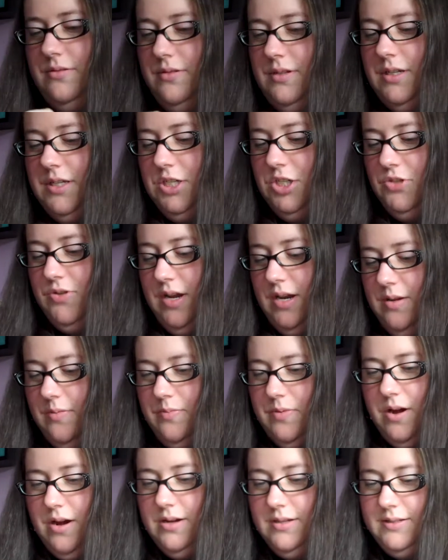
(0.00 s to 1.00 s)
like straight
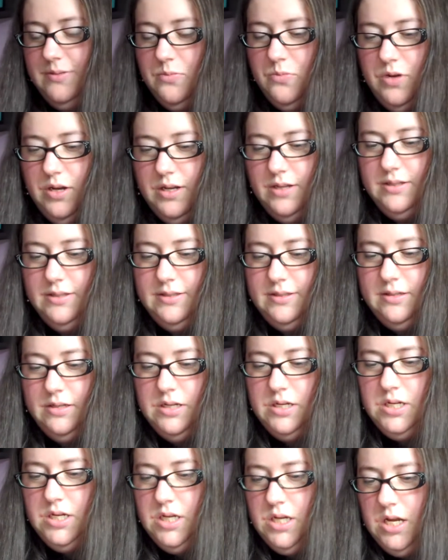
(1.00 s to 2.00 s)
up awesome whales.
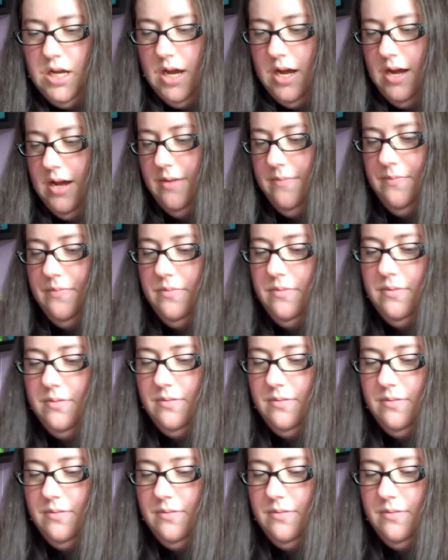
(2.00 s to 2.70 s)
Um,